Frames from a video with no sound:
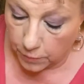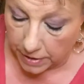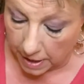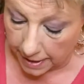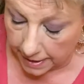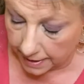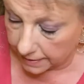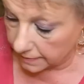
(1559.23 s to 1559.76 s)

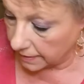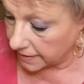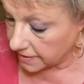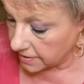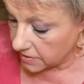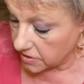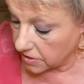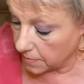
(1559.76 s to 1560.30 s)
I like to
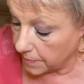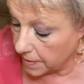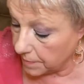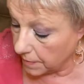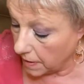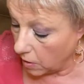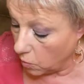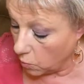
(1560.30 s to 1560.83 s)
start
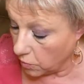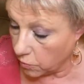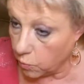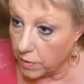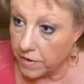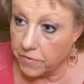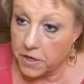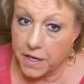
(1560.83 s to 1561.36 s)
people out with
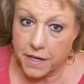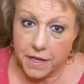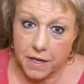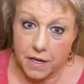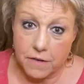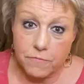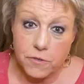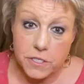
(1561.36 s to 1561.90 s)
whatever kind of
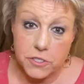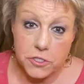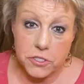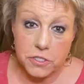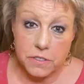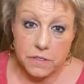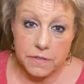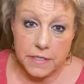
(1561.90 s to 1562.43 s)
coverage
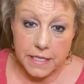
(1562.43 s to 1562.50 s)
they